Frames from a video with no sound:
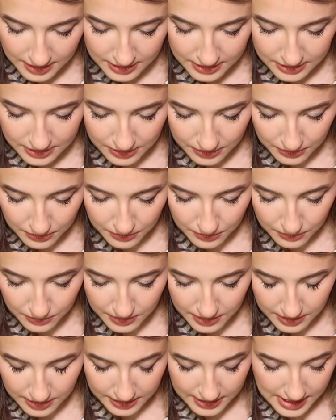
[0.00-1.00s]
So
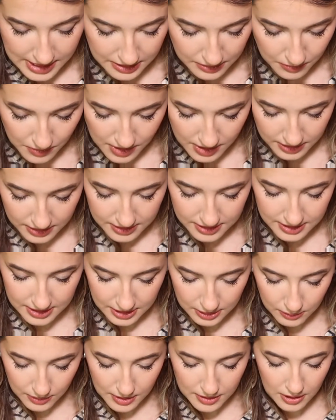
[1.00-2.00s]
these ones,
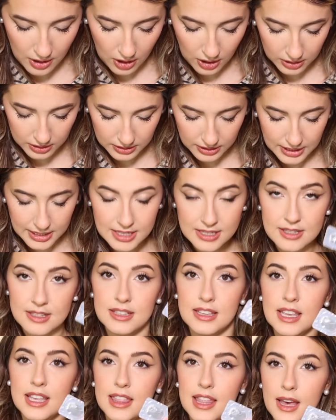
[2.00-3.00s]
you can hardly
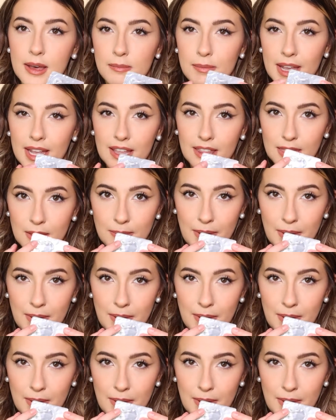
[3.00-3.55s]
see them in the